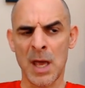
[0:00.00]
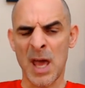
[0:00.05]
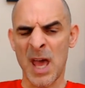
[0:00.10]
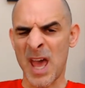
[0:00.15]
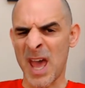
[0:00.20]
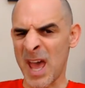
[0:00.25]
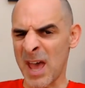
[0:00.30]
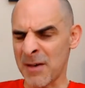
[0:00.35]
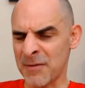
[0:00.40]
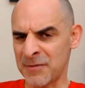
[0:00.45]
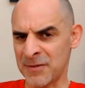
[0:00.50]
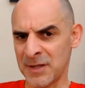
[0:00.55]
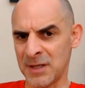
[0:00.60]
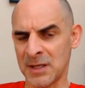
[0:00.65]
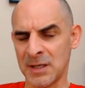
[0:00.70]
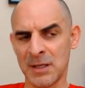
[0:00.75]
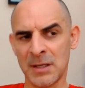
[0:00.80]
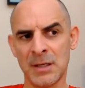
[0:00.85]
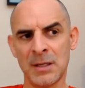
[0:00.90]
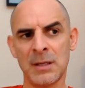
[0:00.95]

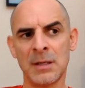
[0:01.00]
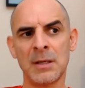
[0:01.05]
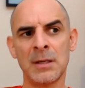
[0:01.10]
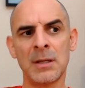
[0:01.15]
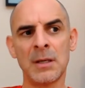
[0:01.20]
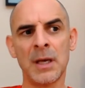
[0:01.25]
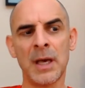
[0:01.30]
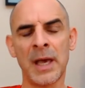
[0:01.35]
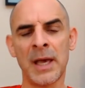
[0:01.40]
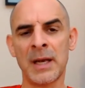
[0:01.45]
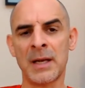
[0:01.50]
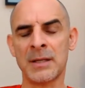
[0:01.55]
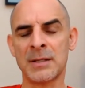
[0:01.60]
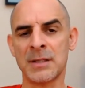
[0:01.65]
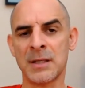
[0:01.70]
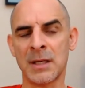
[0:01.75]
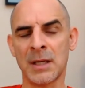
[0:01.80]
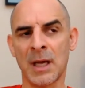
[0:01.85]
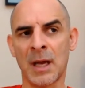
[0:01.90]
heavy editing,